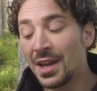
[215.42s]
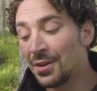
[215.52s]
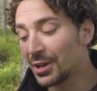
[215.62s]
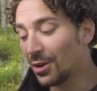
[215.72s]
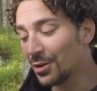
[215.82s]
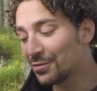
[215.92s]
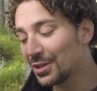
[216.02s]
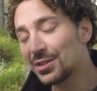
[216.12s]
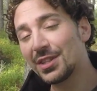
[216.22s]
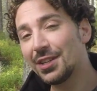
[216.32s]
I kind of
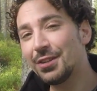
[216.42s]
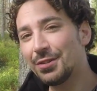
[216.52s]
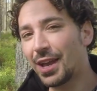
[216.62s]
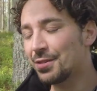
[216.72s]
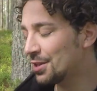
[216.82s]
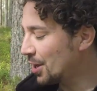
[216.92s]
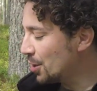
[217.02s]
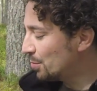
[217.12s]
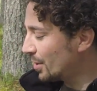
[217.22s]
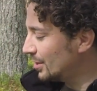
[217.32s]
continued down the
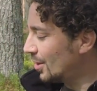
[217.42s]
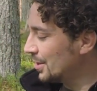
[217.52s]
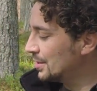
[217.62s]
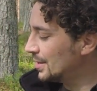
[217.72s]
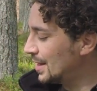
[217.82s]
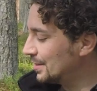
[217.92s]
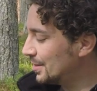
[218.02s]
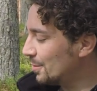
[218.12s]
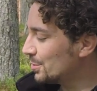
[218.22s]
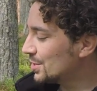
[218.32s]
GoPro line and ended
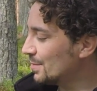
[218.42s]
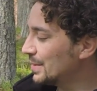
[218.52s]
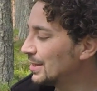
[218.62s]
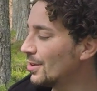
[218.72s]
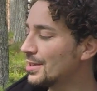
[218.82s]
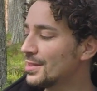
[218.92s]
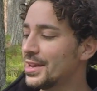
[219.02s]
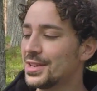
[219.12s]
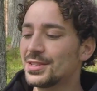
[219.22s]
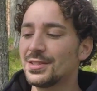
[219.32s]
up with something like
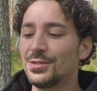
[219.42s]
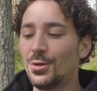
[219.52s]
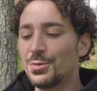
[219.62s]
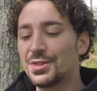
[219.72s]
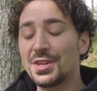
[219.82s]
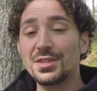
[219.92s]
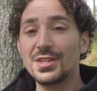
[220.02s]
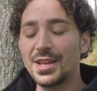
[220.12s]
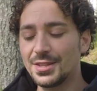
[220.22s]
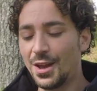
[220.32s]
this, not with this
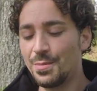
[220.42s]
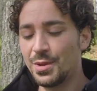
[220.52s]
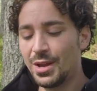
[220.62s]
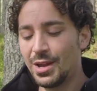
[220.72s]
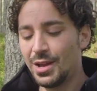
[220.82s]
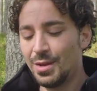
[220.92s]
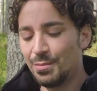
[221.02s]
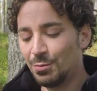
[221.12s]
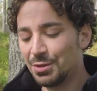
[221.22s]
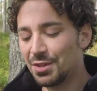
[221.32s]
setup,
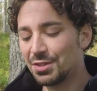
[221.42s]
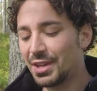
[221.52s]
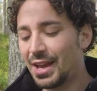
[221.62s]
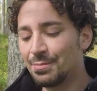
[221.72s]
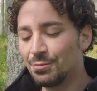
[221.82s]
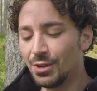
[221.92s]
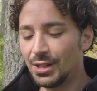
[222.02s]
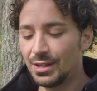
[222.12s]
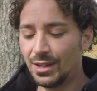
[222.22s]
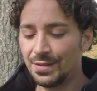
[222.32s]
but with this camera.
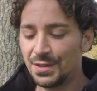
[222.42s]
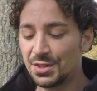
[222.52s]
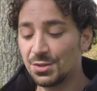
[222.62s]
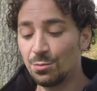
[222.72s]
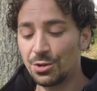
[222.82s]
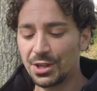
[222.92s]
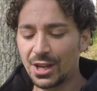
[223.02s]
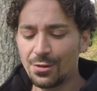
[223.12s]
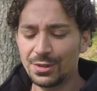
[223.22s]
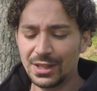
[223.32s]
And this isn't what I
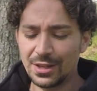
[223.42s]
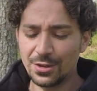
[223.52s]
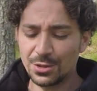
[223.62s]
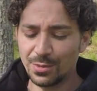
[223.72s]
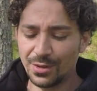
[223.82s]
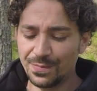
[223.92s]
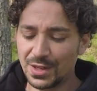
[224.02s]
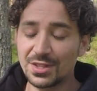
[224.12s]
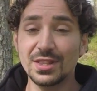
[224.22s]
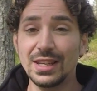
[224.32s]
currently use, but
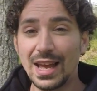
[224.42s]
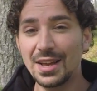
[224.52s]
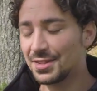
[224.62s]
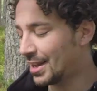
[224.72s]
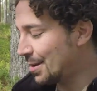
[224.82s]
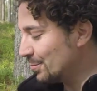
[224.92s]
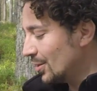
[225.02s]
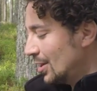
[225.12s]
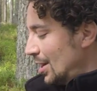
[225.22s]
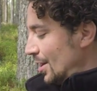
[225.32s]
this is the last
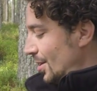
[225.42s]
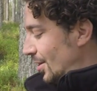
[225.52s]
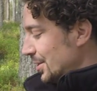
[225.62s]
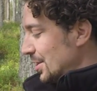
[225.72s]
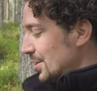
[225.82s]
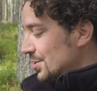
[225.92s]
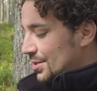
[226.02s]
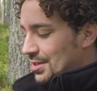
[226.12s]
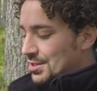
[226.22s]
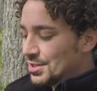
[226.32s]
camera I used,
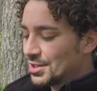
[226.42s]
and this is